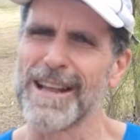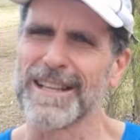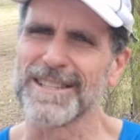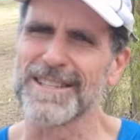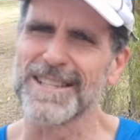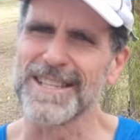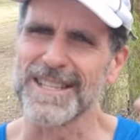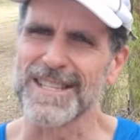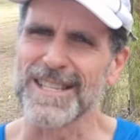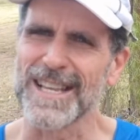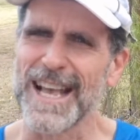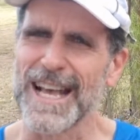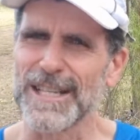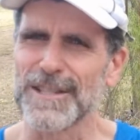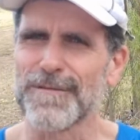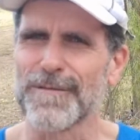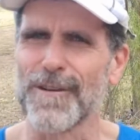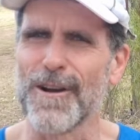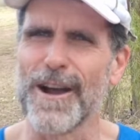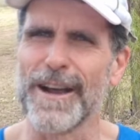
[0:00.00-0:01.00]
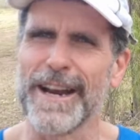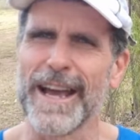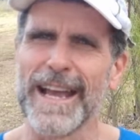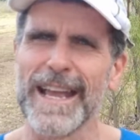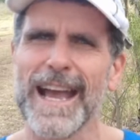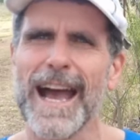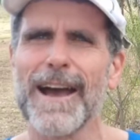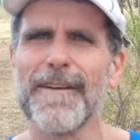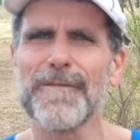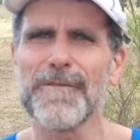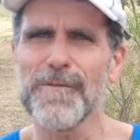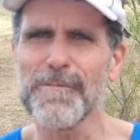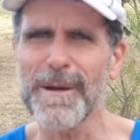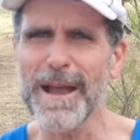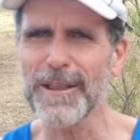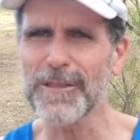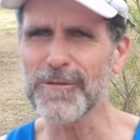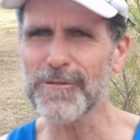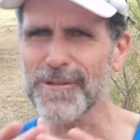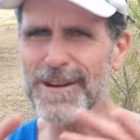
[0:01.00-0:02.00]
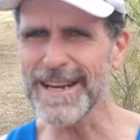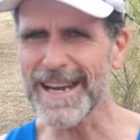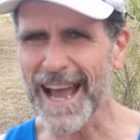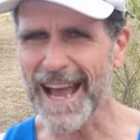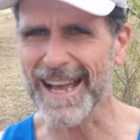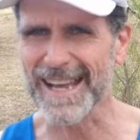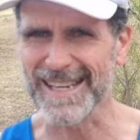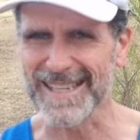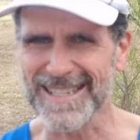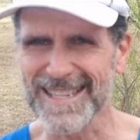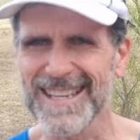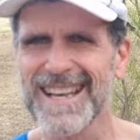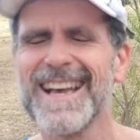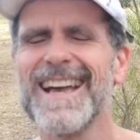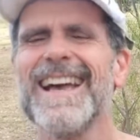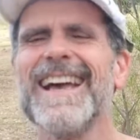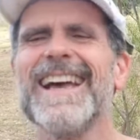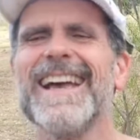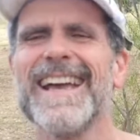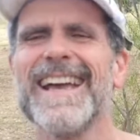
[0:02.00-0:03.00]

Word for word: runs since last Friday. After about three days,